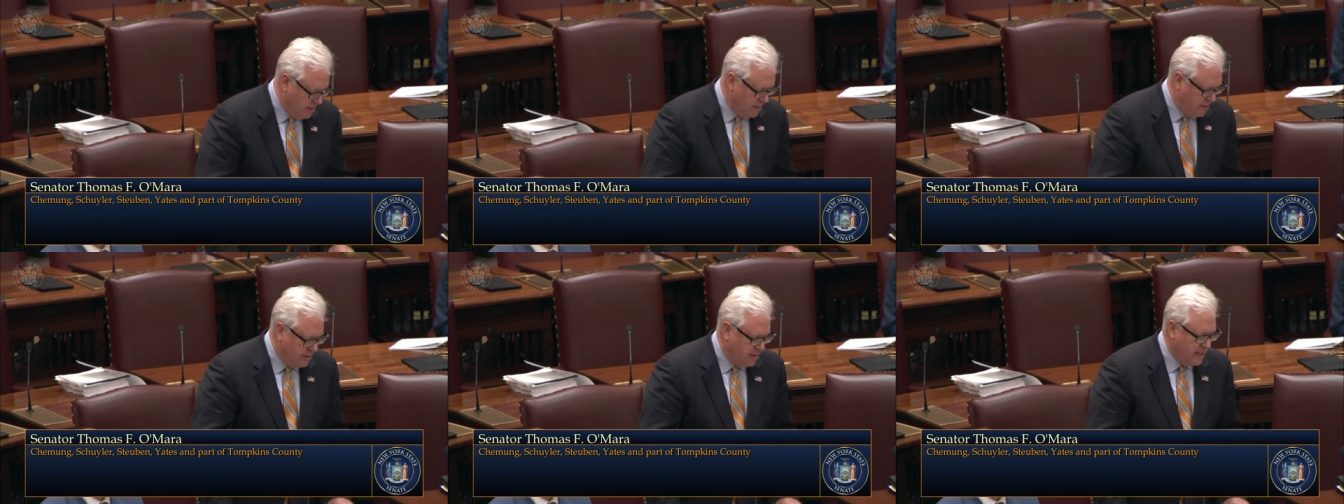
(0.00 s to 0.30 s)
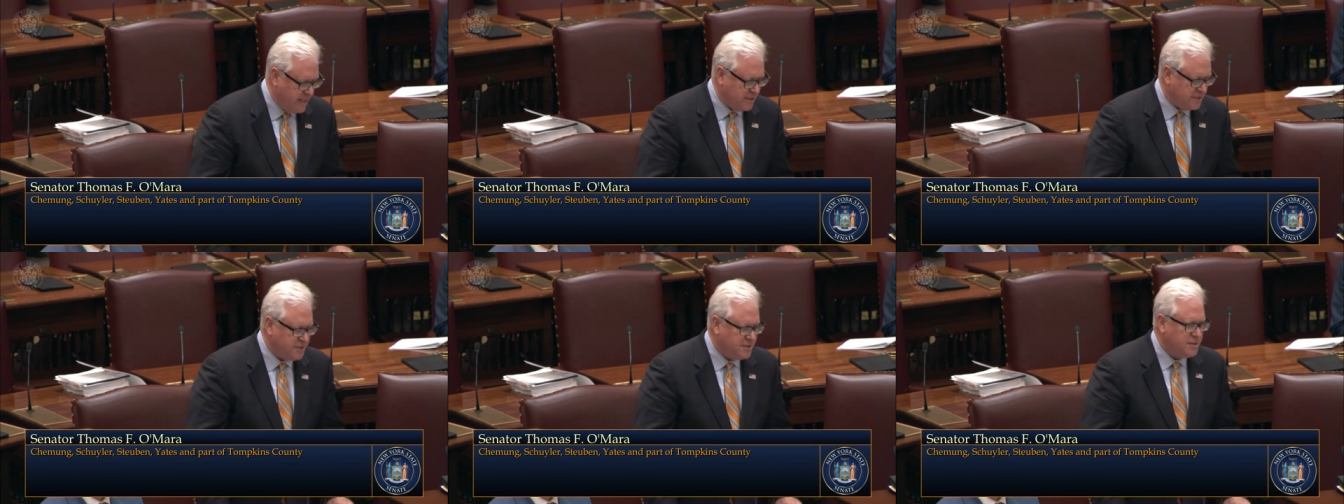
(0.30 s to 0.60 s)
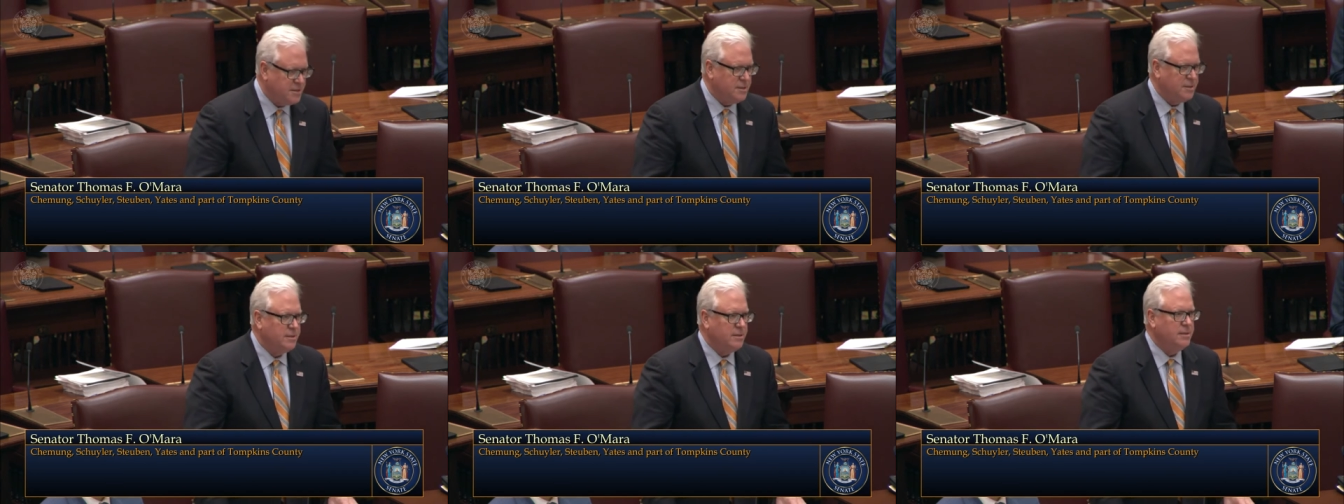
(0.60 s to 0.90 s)

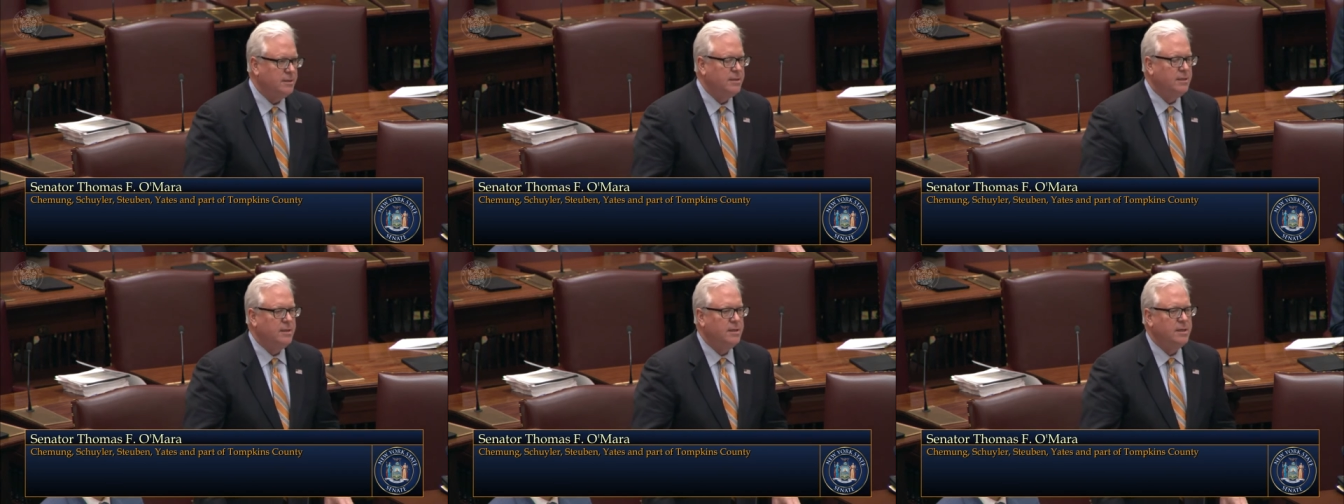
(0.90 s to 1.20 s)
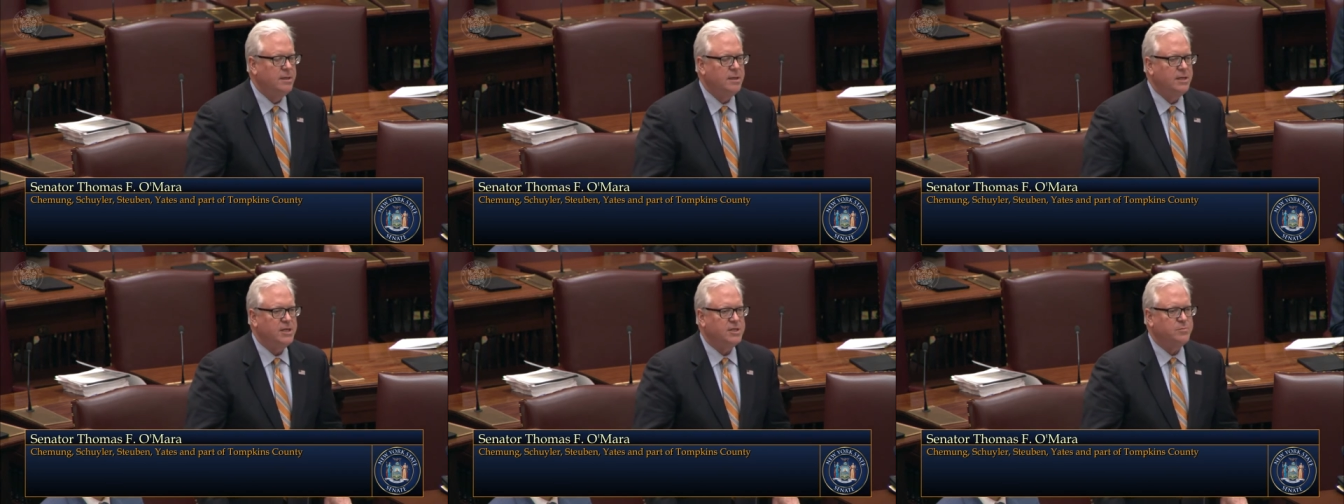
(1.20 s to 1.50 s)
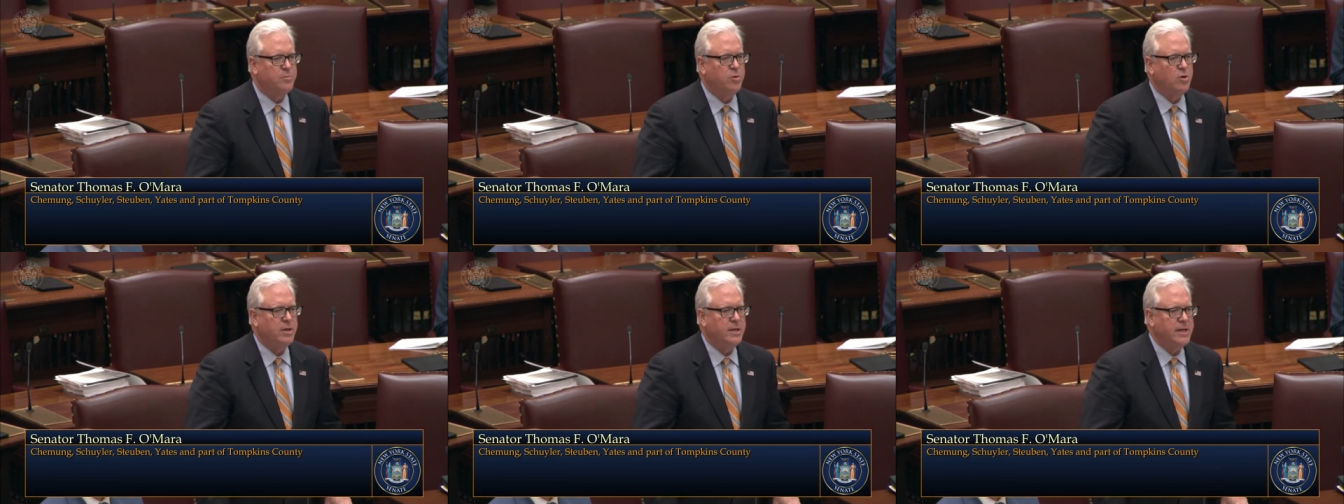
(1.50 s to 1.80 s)
This is
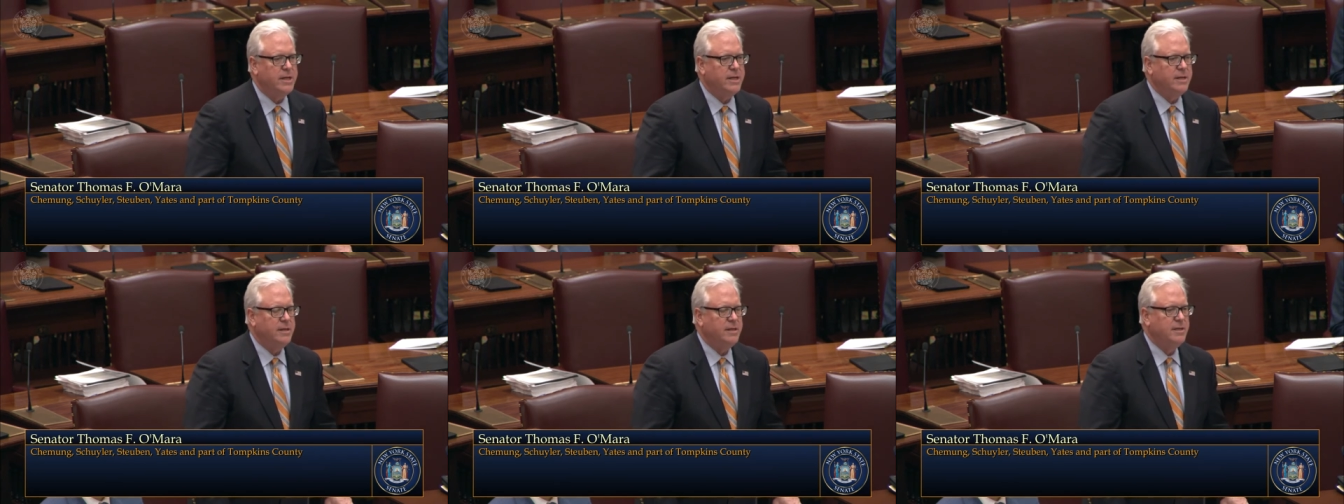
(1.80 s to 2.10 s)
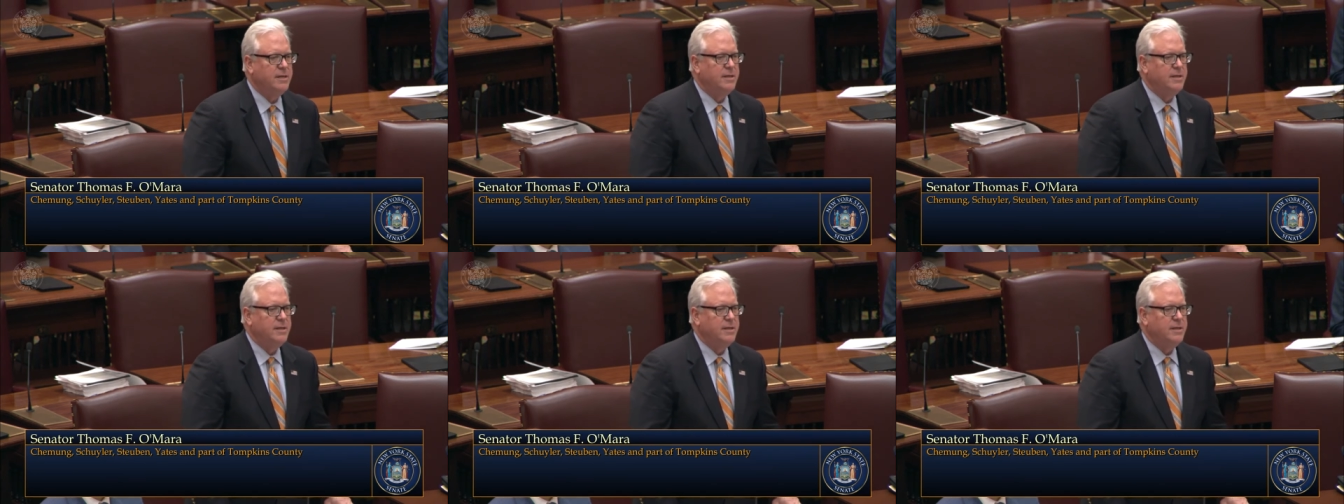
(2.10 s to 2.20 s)
putting